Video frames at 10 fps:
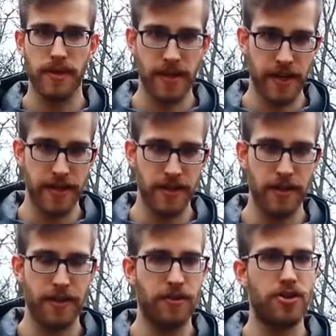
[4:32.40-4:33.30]
Then
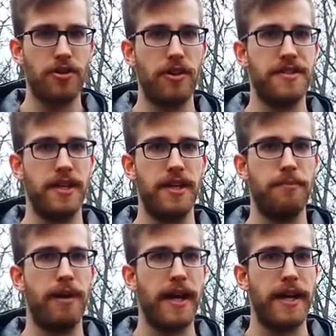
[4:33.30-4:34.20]
you should consider
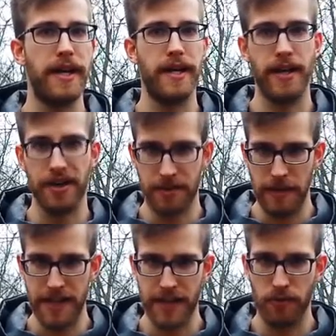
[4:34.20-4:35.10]
buying an
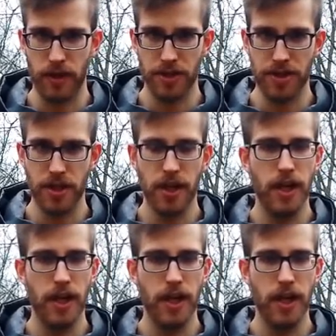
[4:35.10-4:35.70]
automatic watch